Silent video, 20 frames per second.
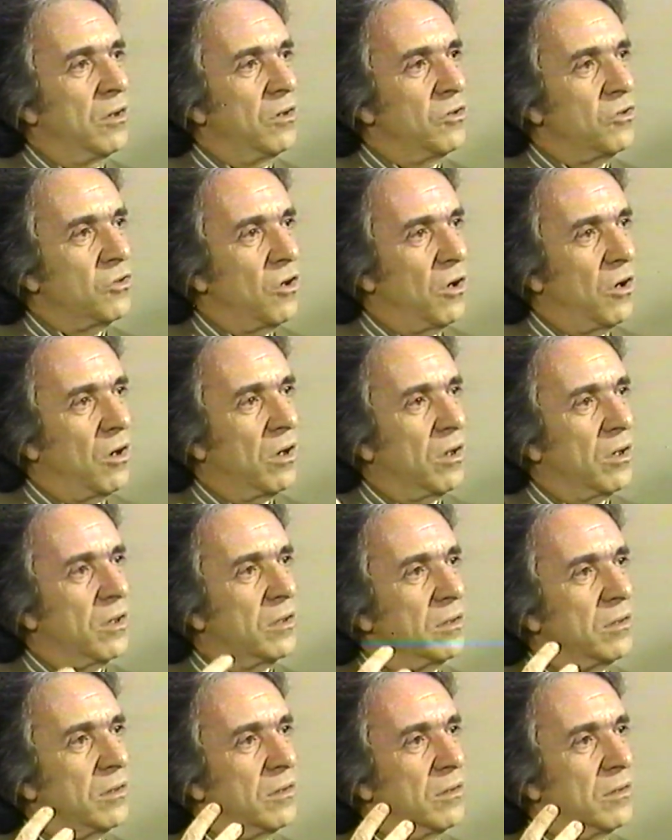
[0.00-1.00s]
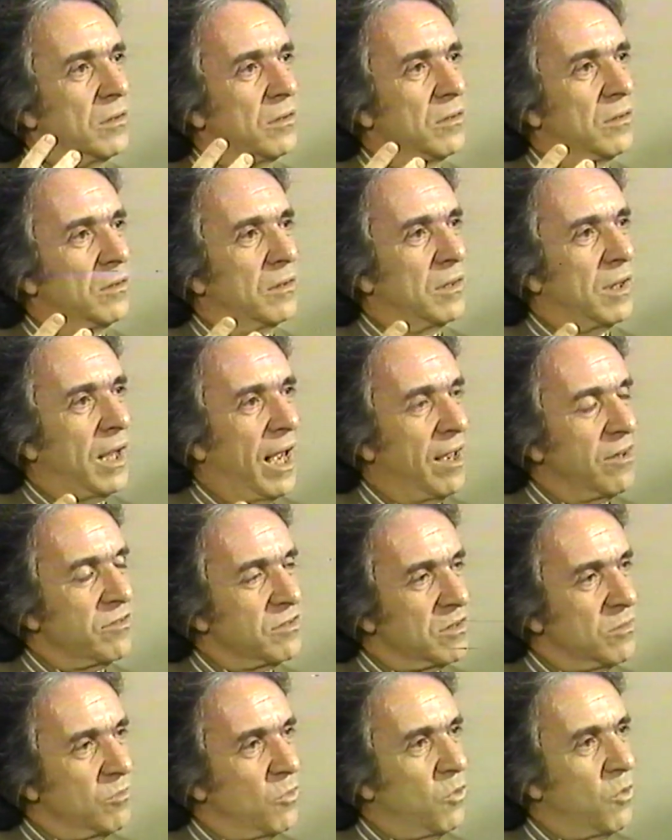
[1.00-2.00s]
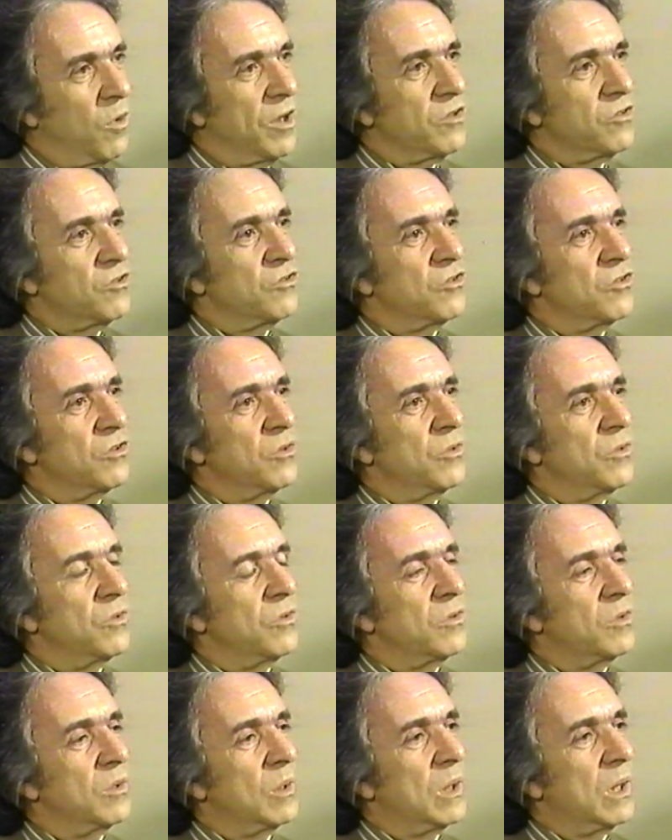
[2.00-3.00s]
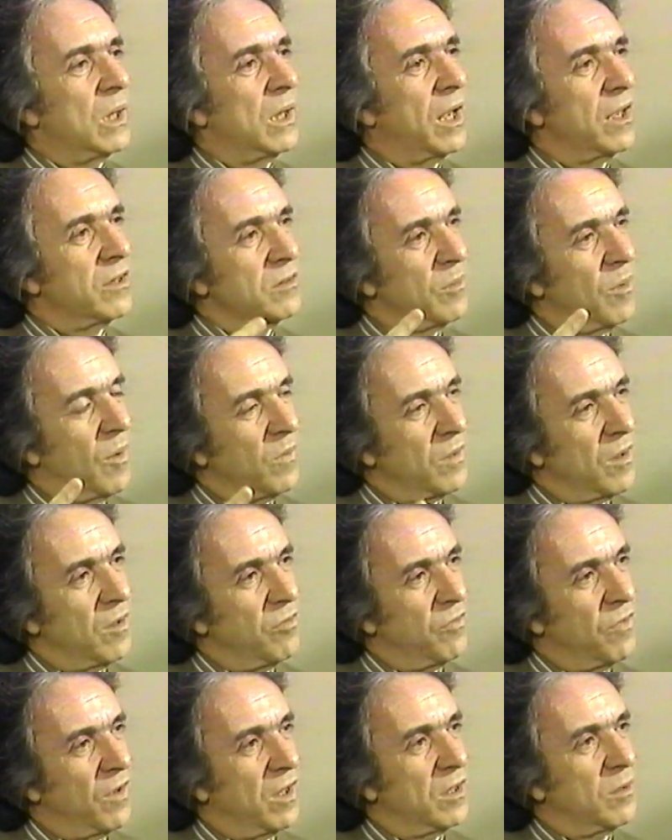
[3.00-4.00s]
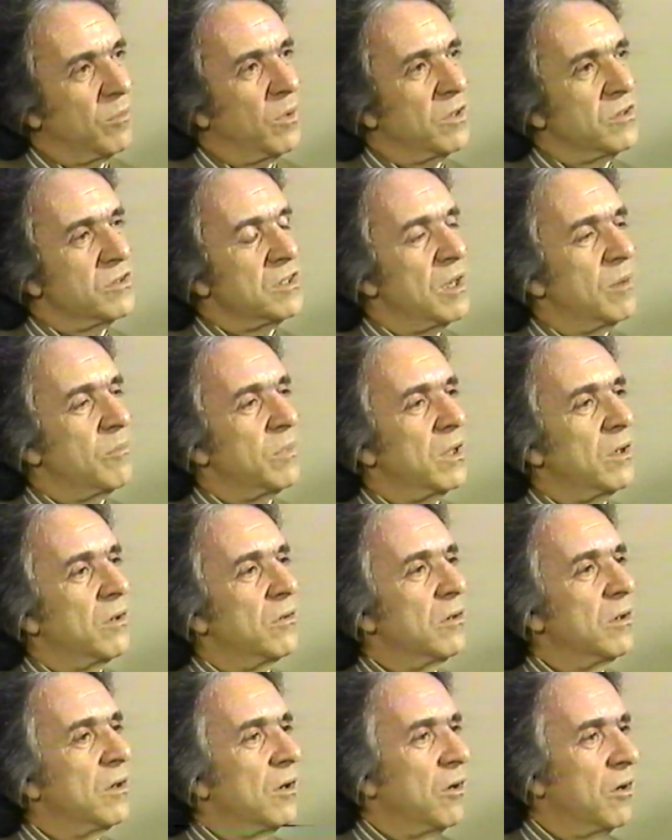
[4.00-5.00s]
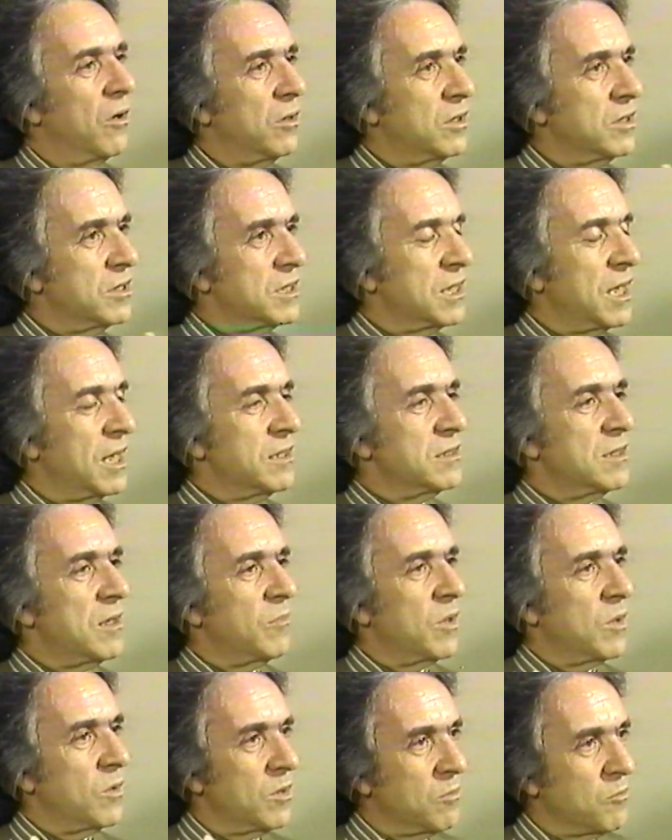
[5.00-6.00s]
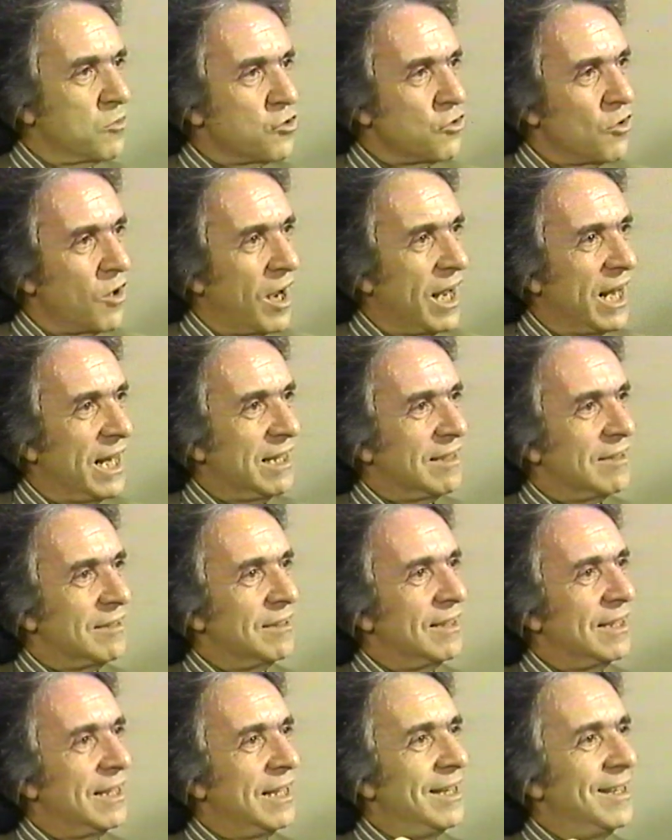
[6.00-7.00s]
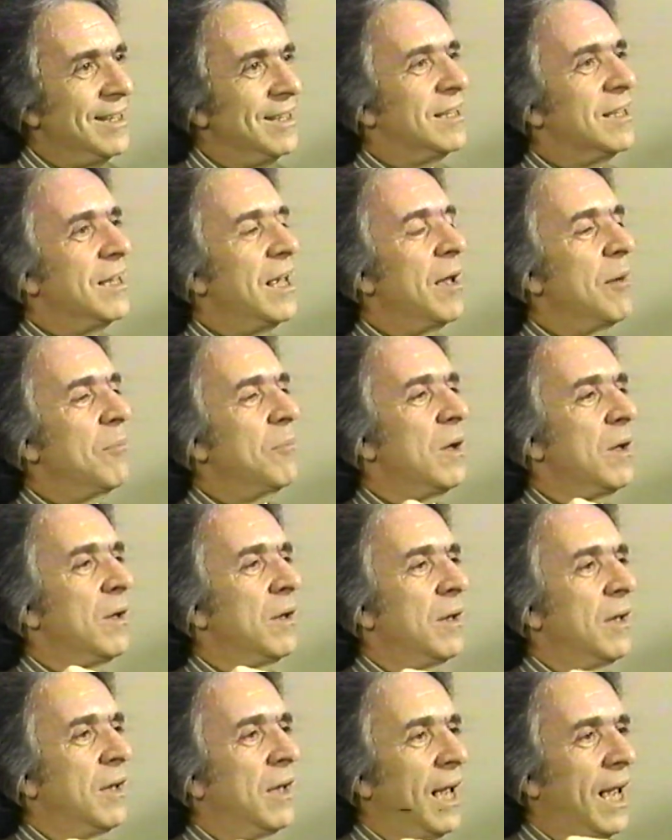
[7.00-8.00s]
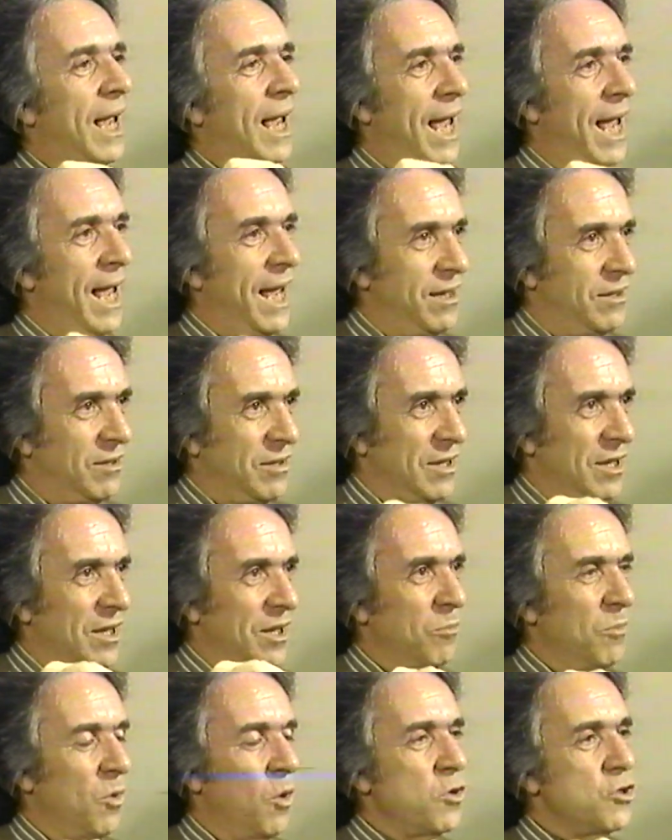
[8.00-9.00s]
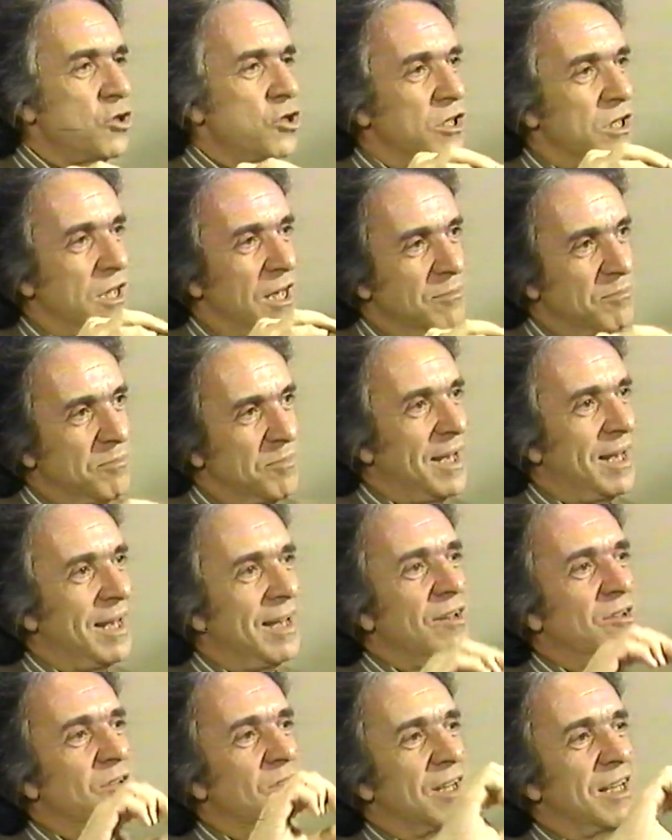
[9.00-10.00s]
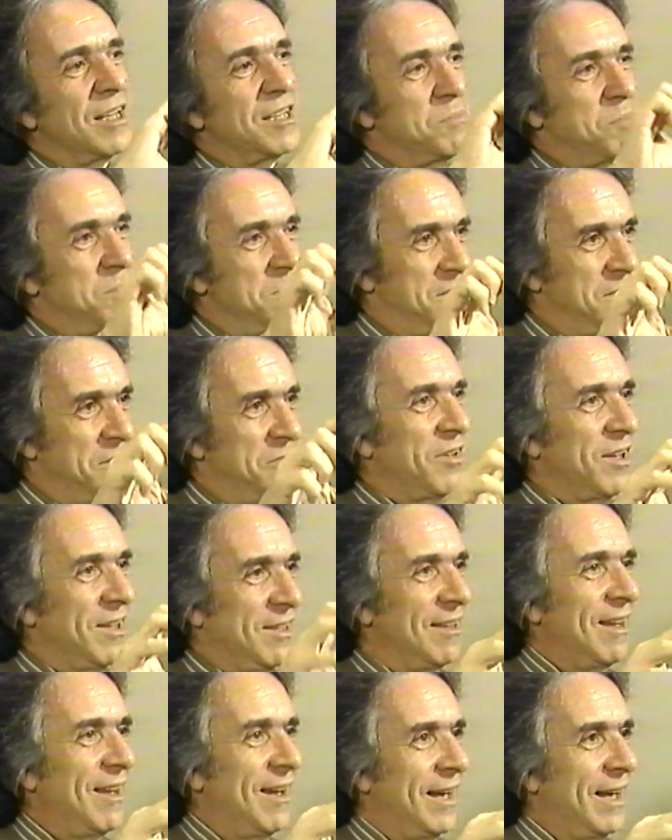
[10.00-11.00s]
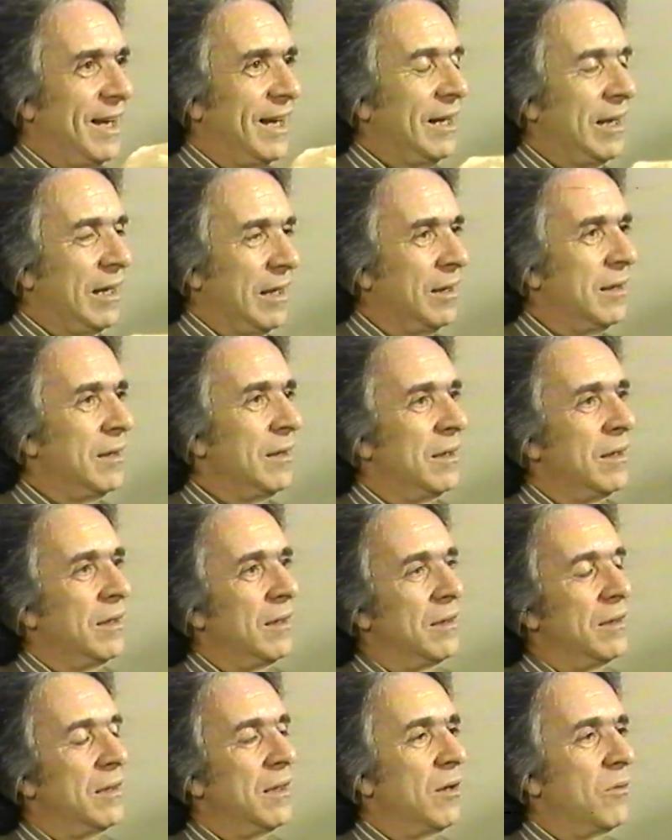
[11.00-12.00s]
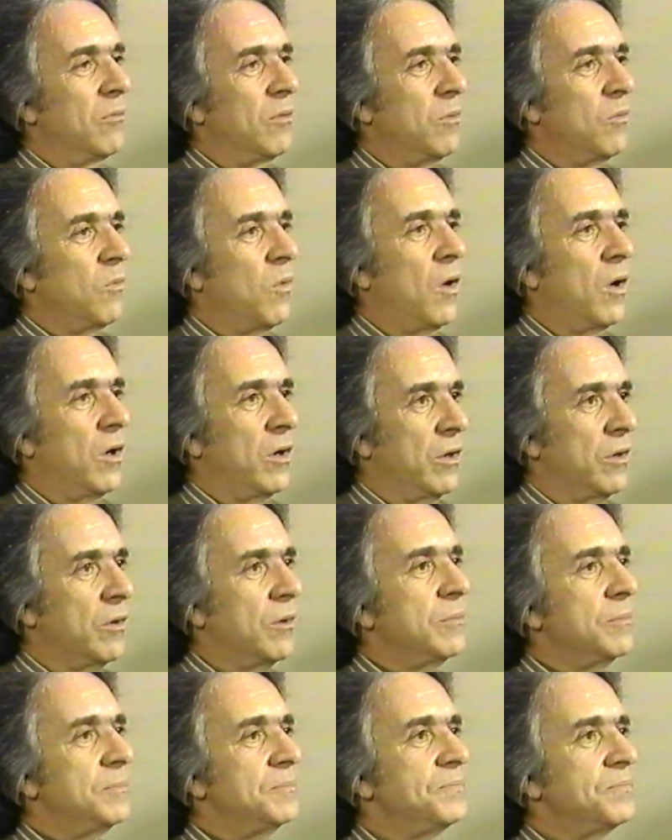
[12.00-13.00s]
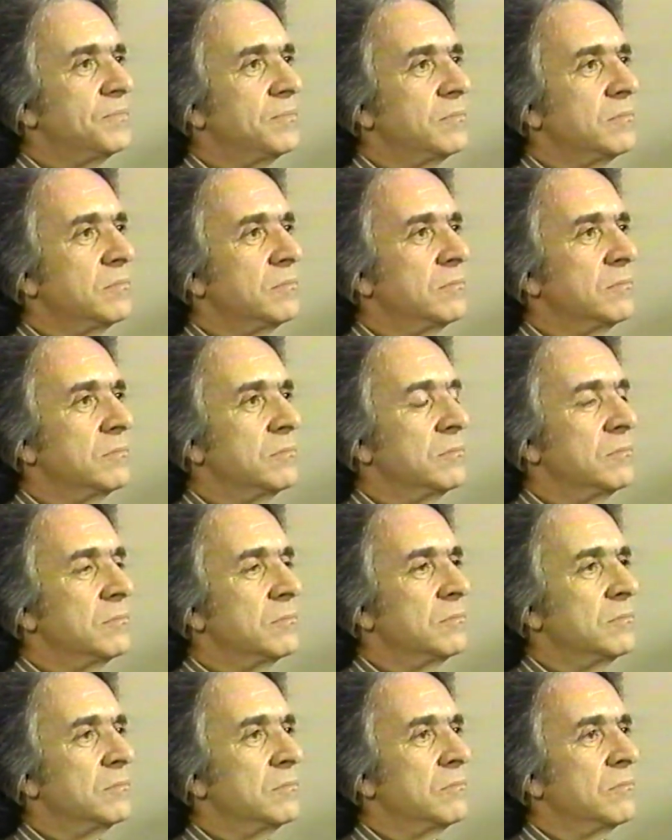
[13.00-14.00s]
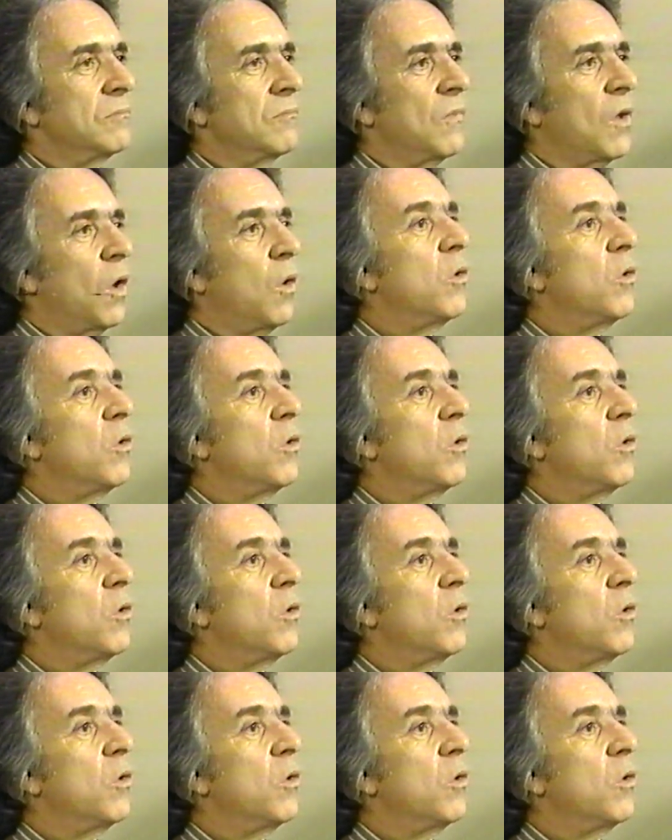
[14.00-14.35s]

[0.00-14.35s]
talk and ask them questions and ask them how they felt about something or discuss something with them, trying to lead them A, to the emotion, and B, to the specific line that we wanted. You really did want a specific line out of it.